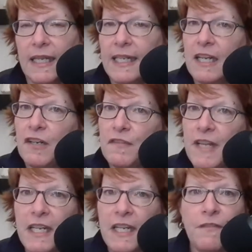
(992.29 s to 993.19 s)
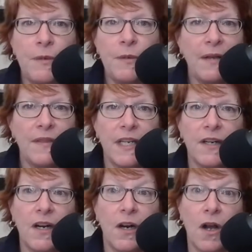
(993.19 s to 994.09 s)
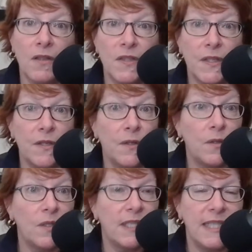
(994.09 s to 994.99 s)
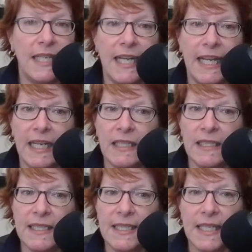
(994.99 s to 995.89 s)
And now, if any of you out there are also data analysts,